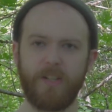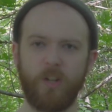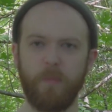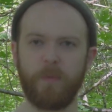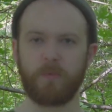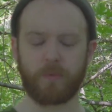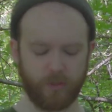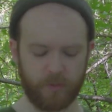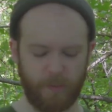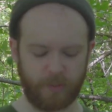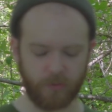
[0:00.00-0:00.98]
an open
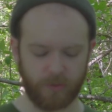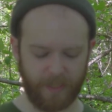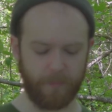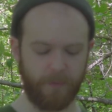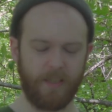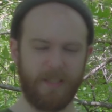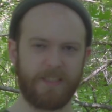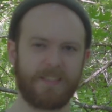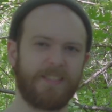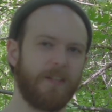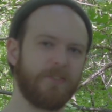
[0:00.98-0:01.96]
world puzzle game
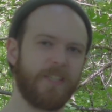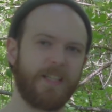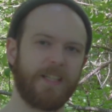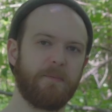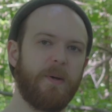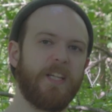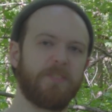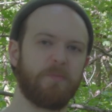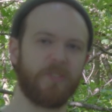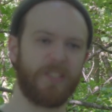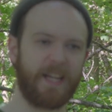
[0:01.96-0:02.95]
sounds like an
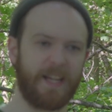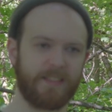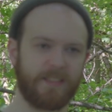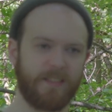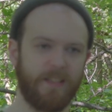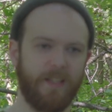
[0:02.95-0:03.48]
impossible task,